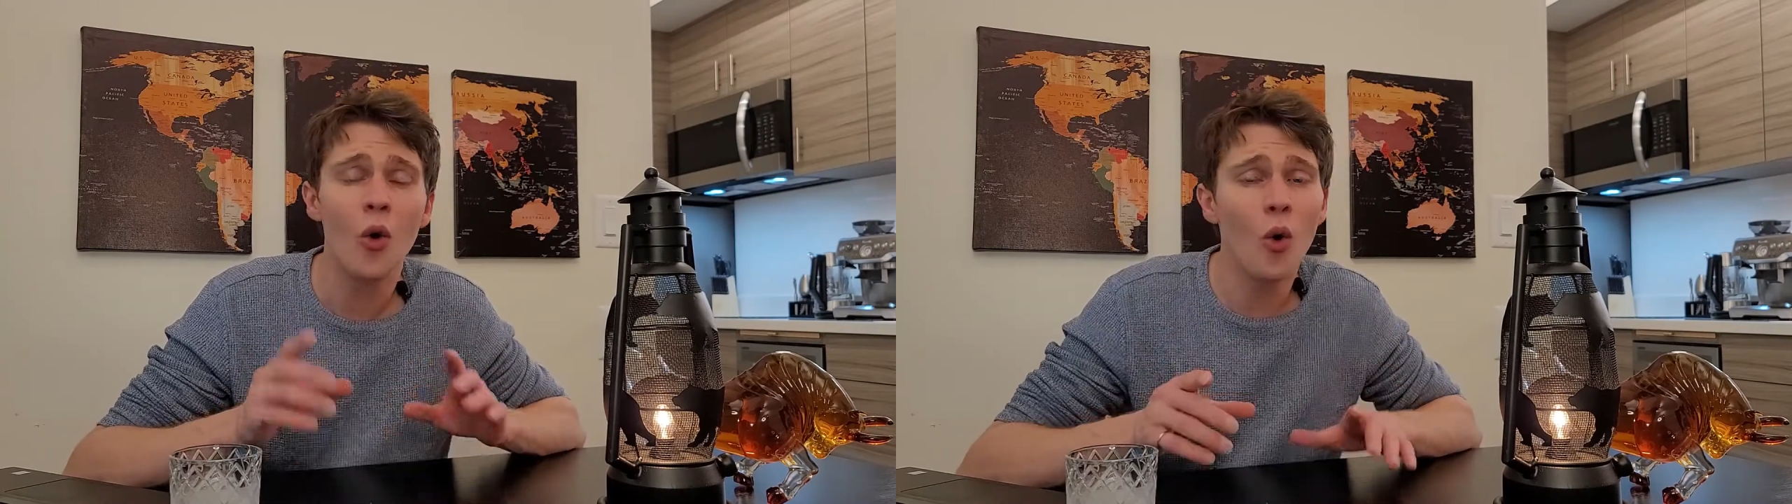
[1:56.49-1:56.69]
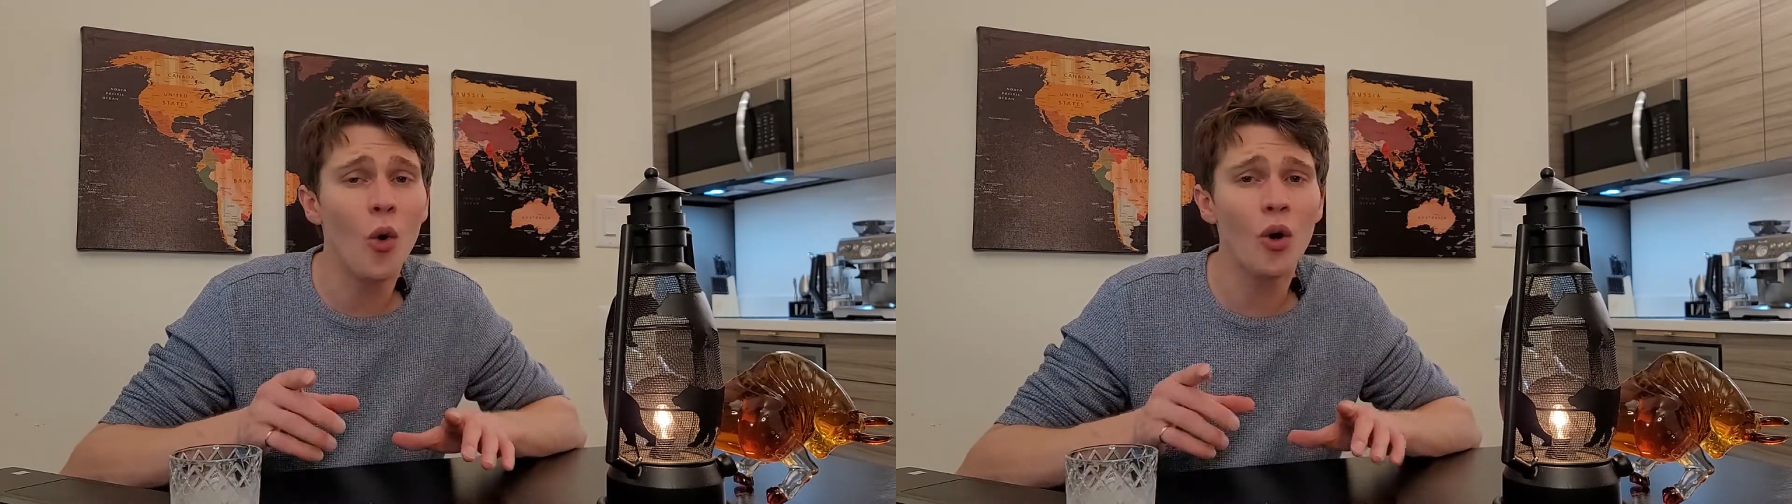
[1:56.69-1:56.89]

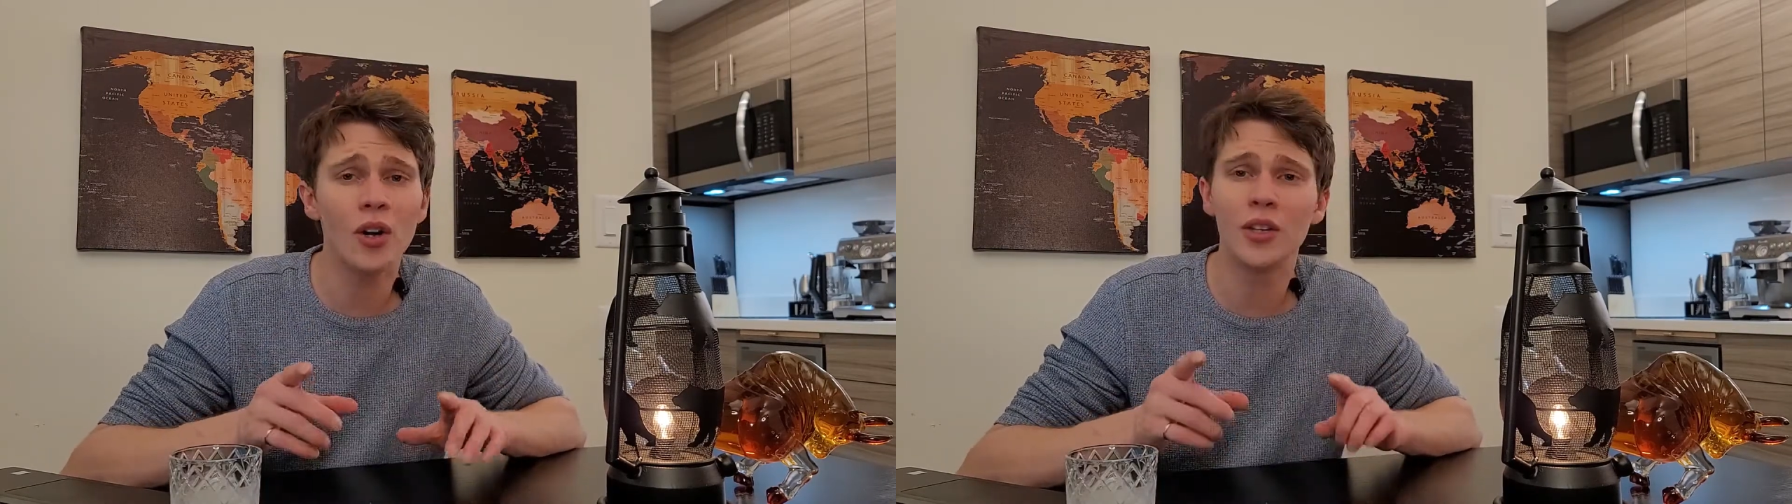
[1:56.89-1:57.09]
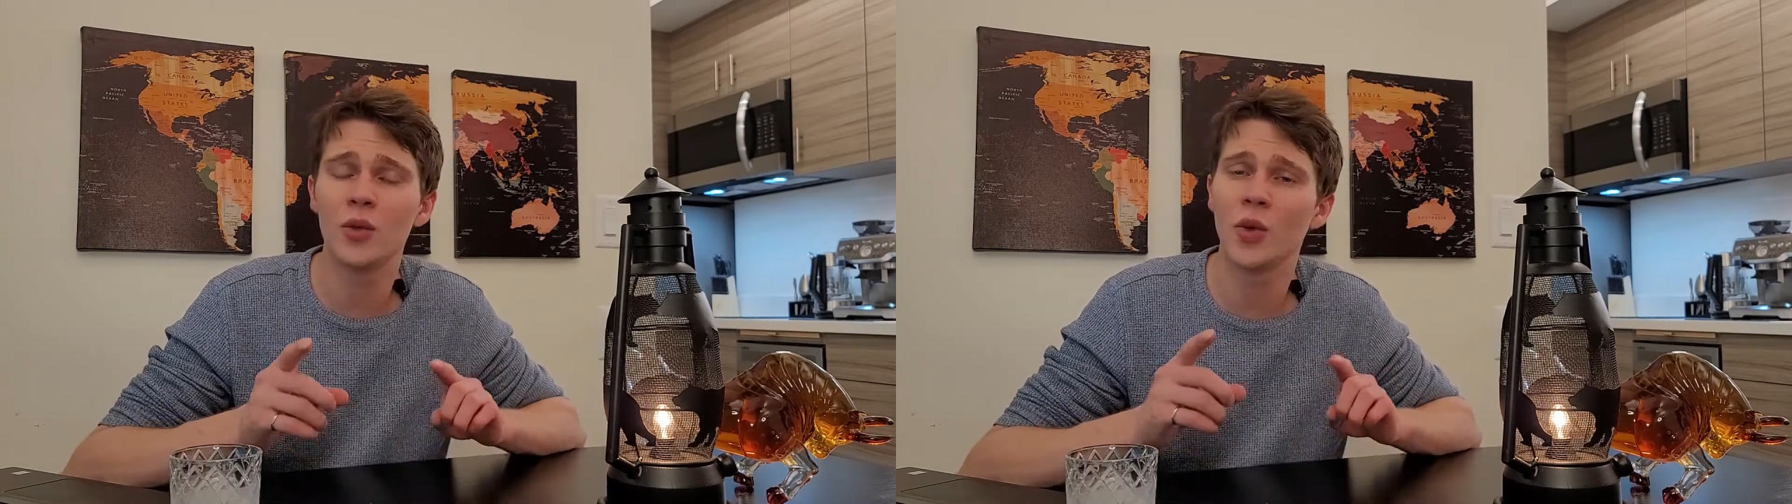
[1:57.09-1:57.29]

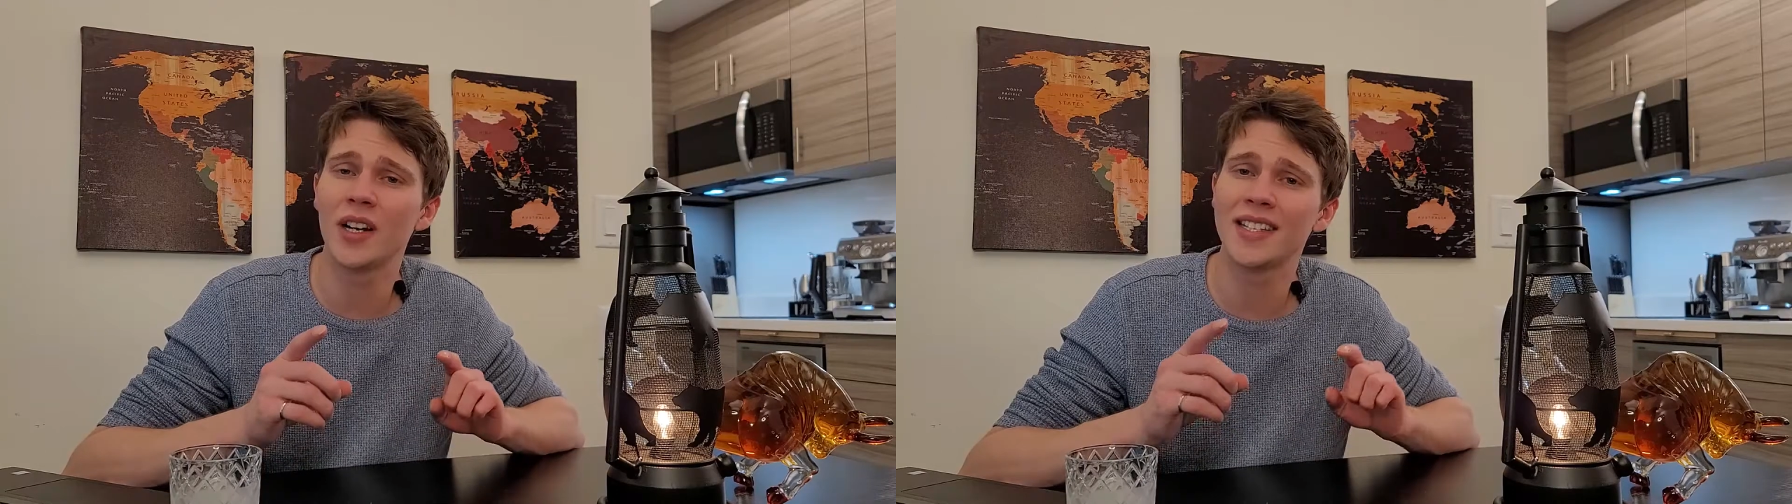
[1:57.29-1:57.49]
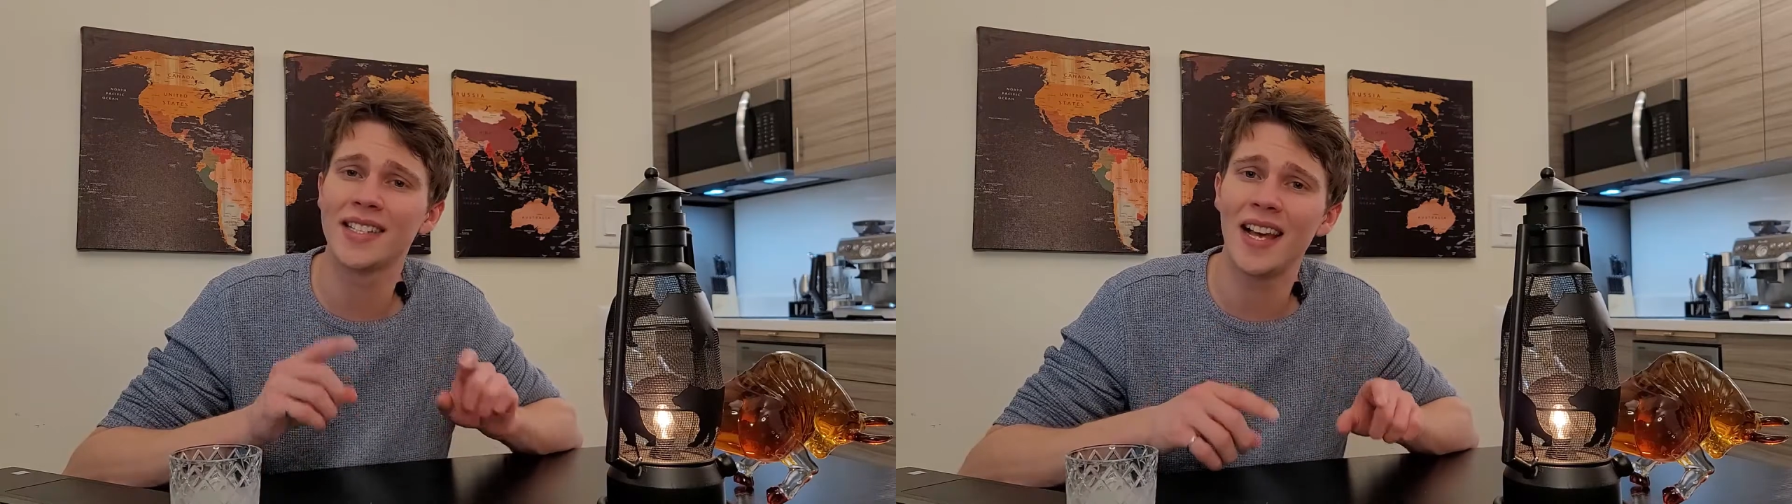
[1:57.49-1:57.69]
or you
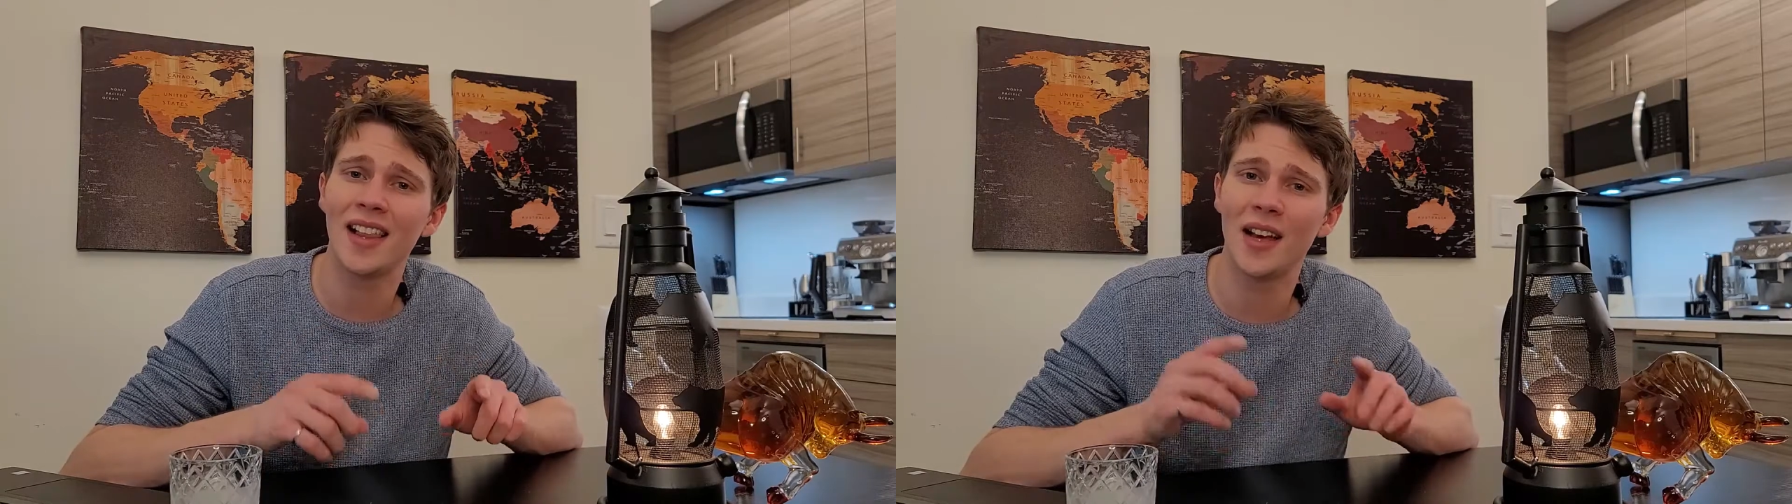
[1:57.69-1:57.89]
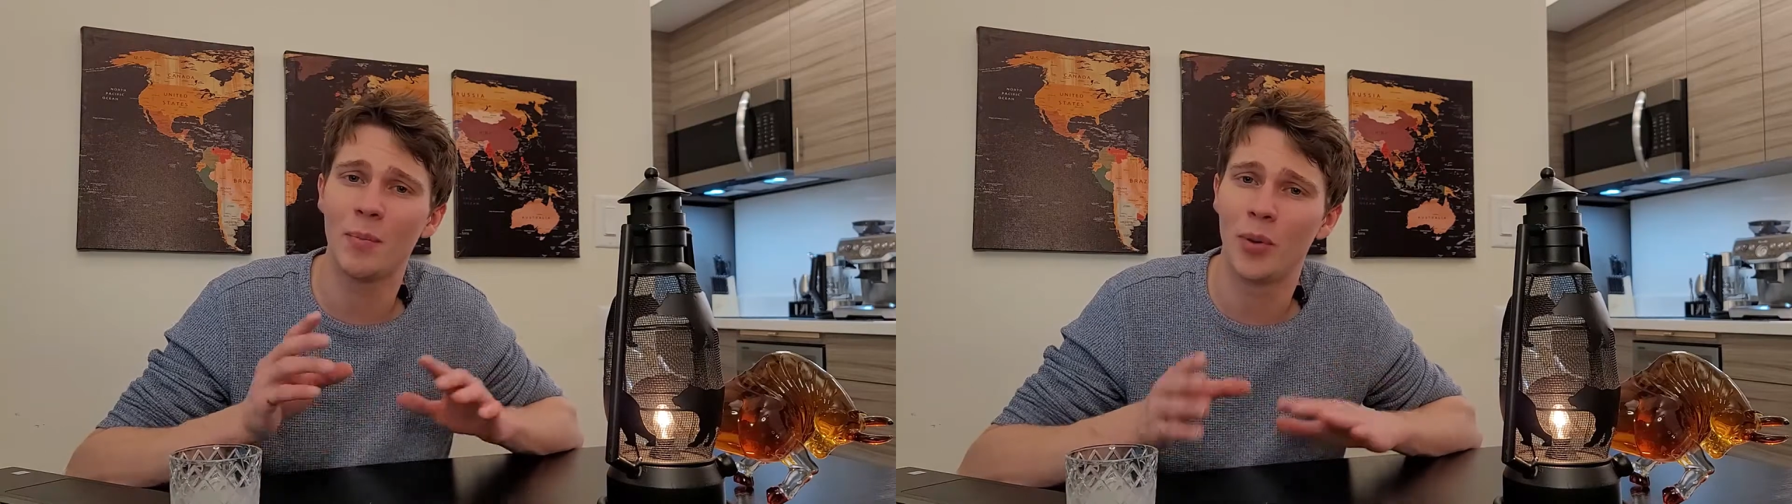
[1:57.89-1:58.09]
wanna
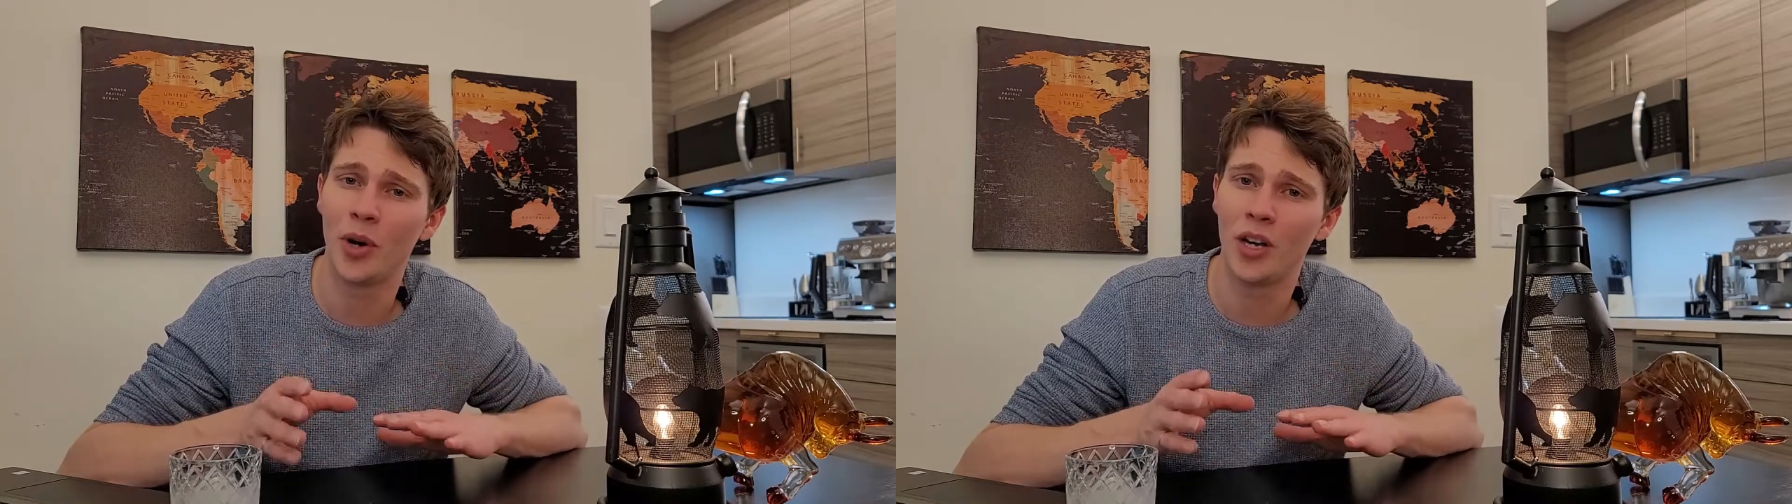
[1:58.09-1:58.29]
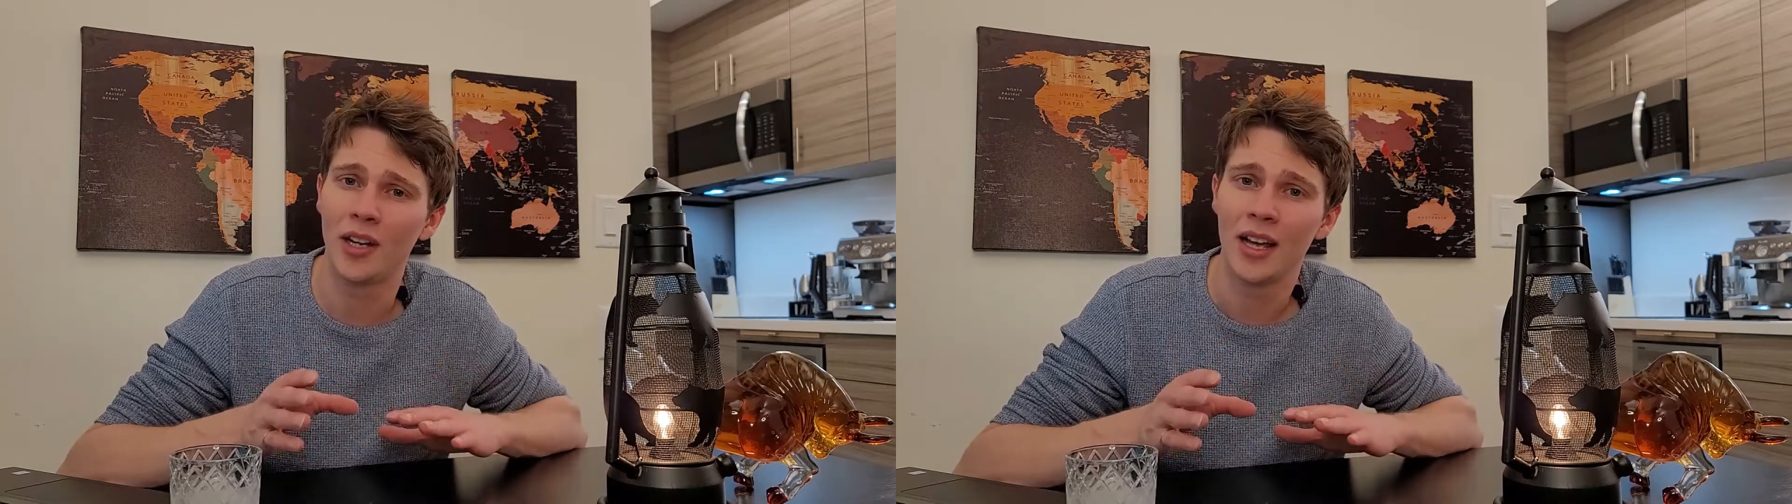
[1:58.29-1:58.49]
sell a
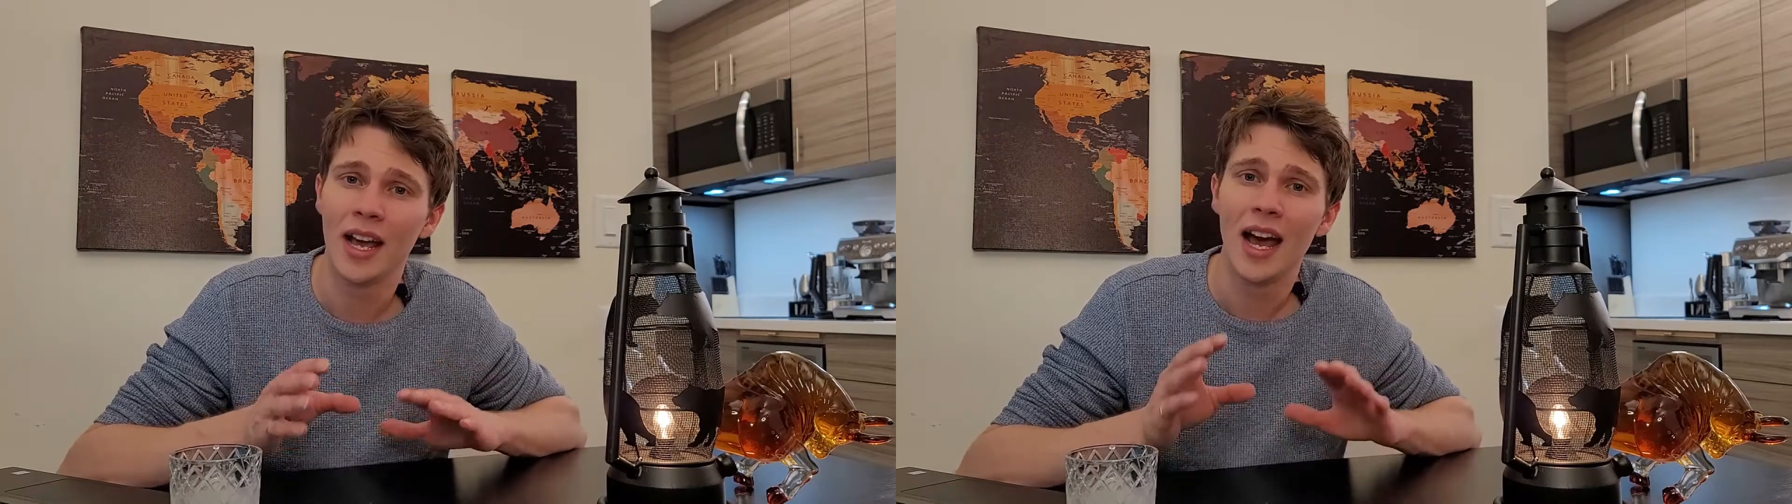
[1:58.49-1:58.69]
put.